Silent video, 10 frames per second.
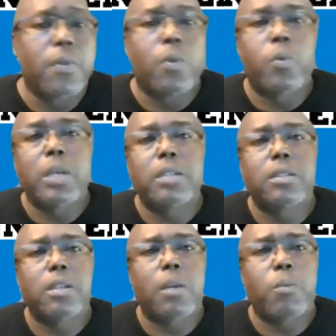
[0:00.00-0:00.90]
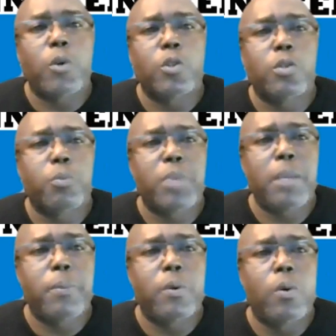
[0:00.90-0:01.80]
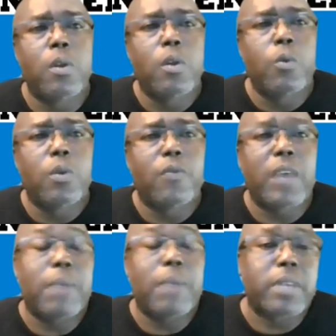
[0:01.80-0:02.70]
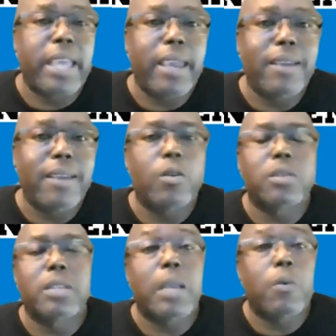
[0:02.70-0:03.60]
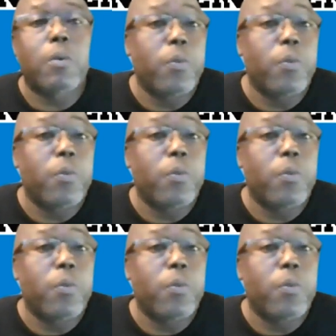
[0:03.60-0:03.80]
which most people will fabricate or say